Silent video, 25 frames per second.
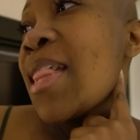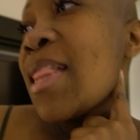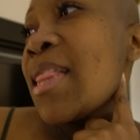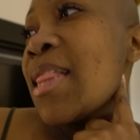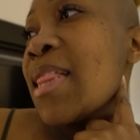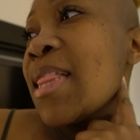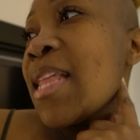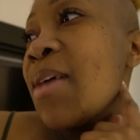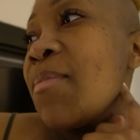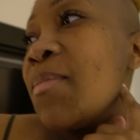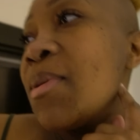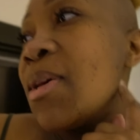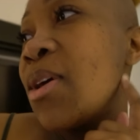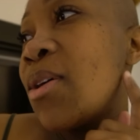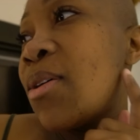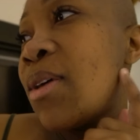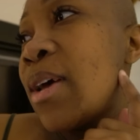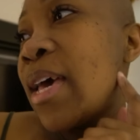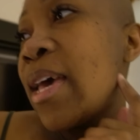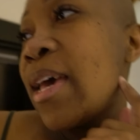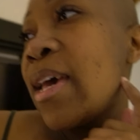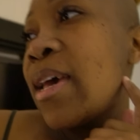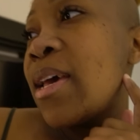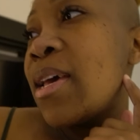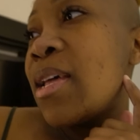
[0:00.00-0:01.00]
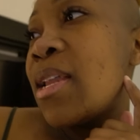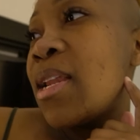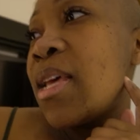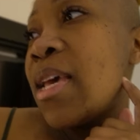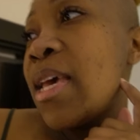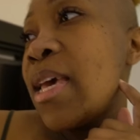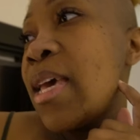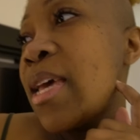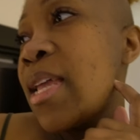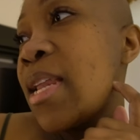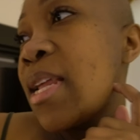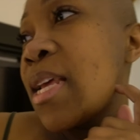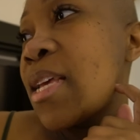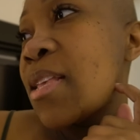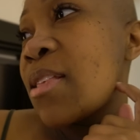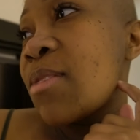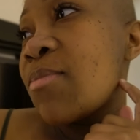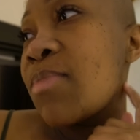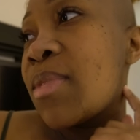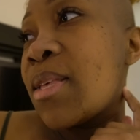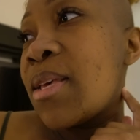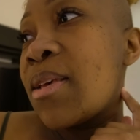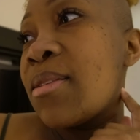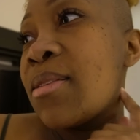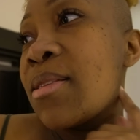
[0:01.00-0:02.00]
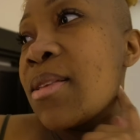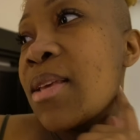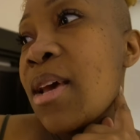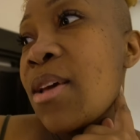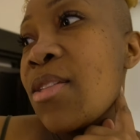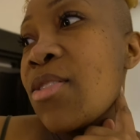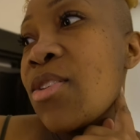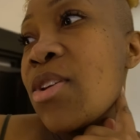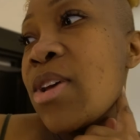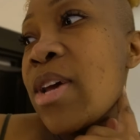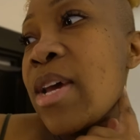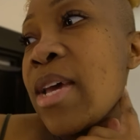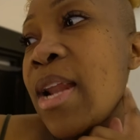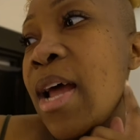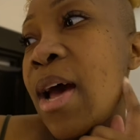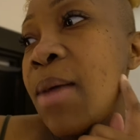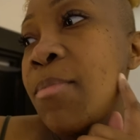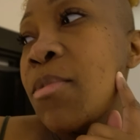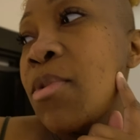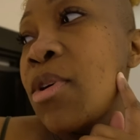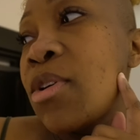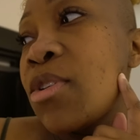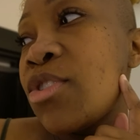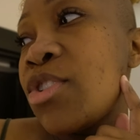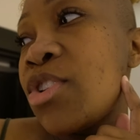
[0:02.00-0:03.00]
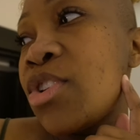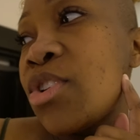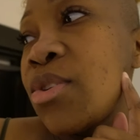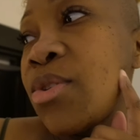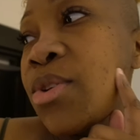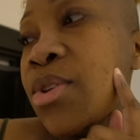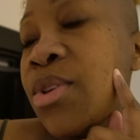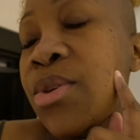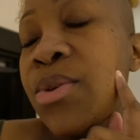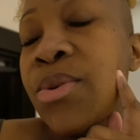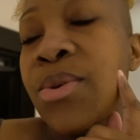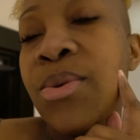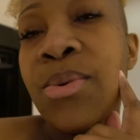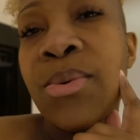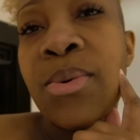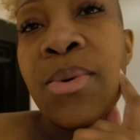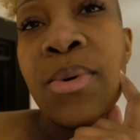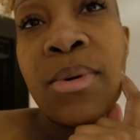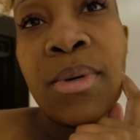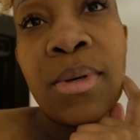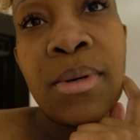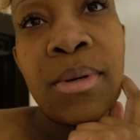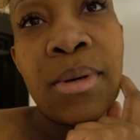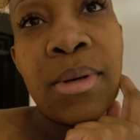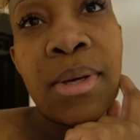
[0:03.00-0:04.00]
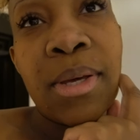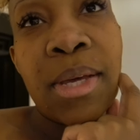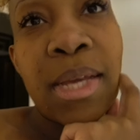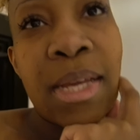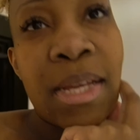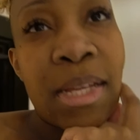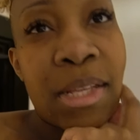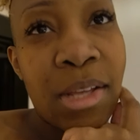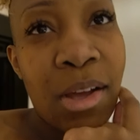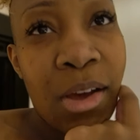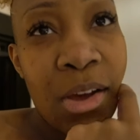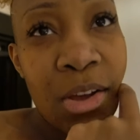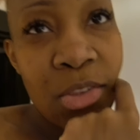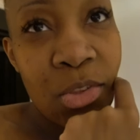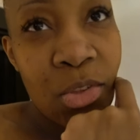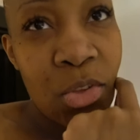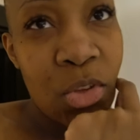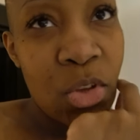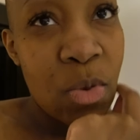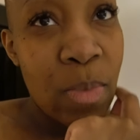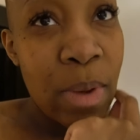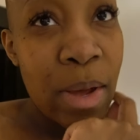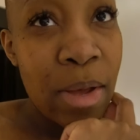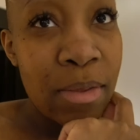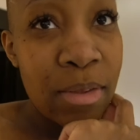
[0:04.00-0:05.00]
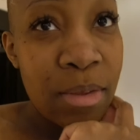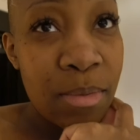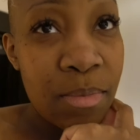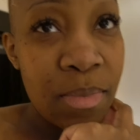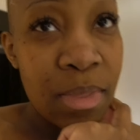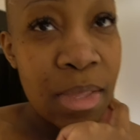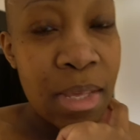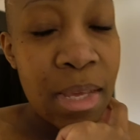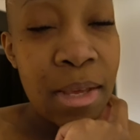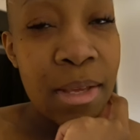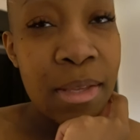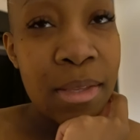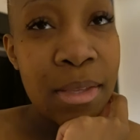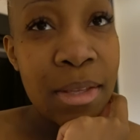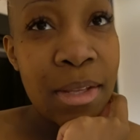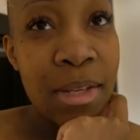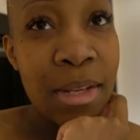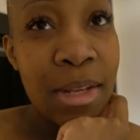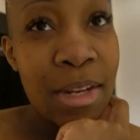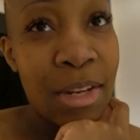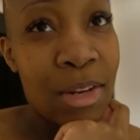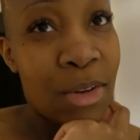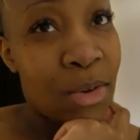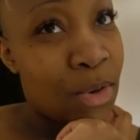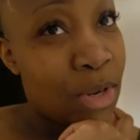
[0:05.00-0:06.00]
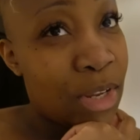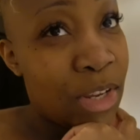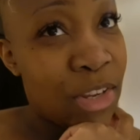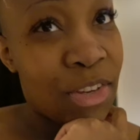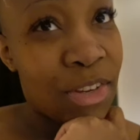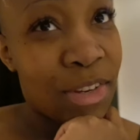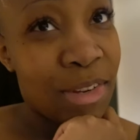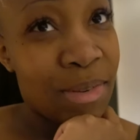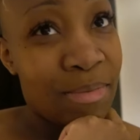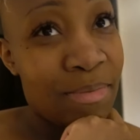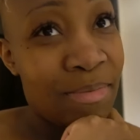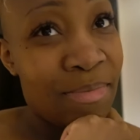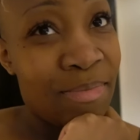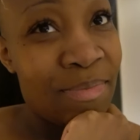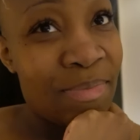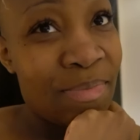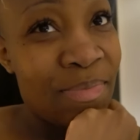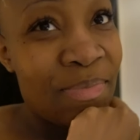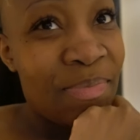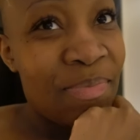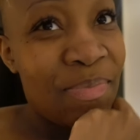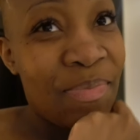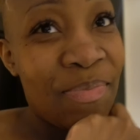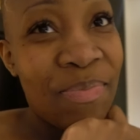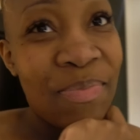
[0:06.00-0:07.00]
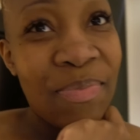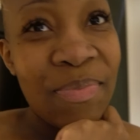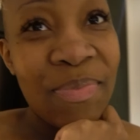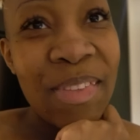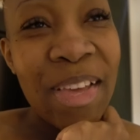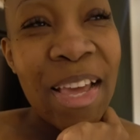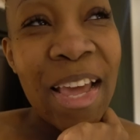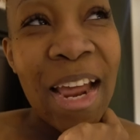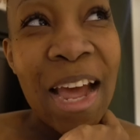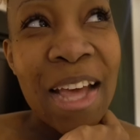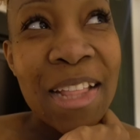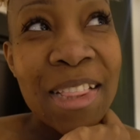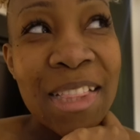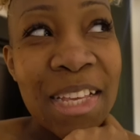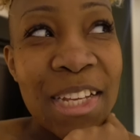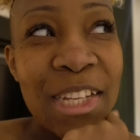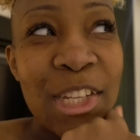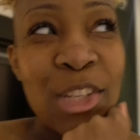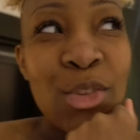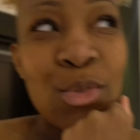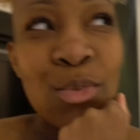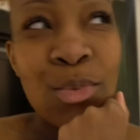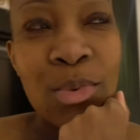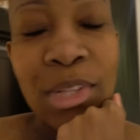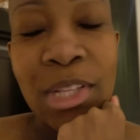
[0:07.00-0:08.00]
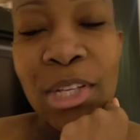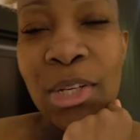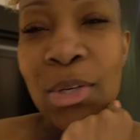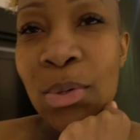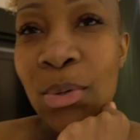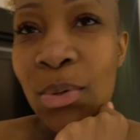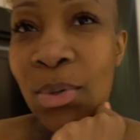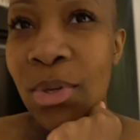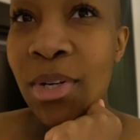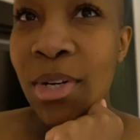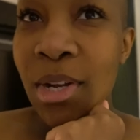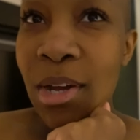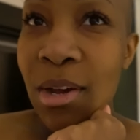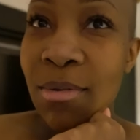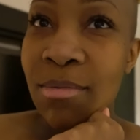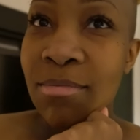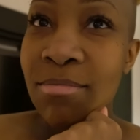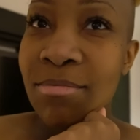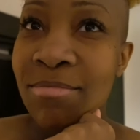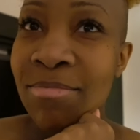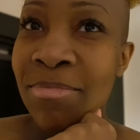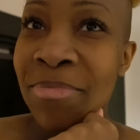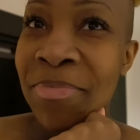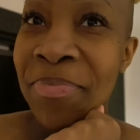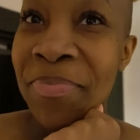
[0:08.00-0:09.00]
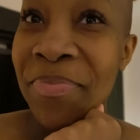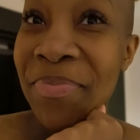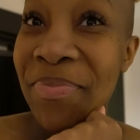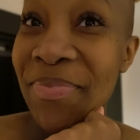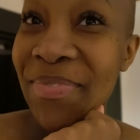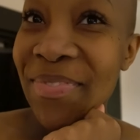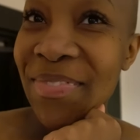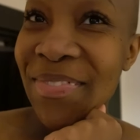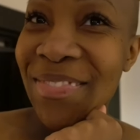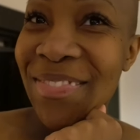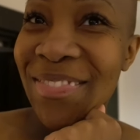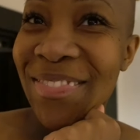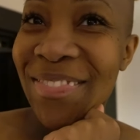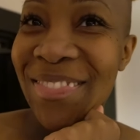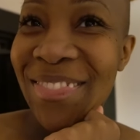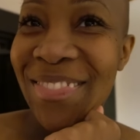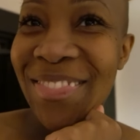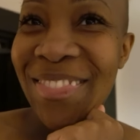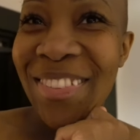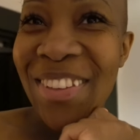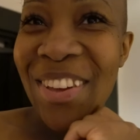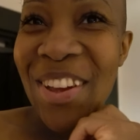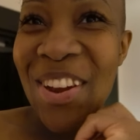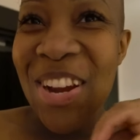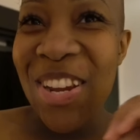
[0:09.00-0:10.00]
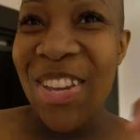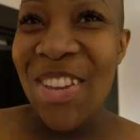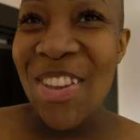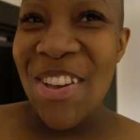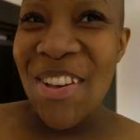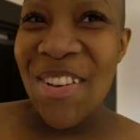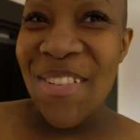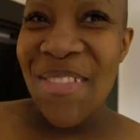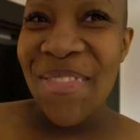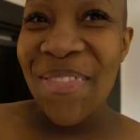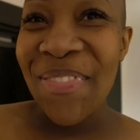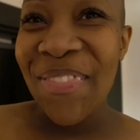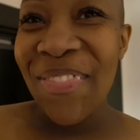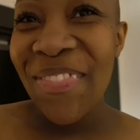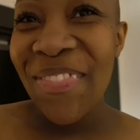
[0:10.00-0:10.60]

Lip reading: let me go ahead and get some things together. And I'm going to show you and talk to you about some things in Indonesia that I think is really cool to know. All right, y'all.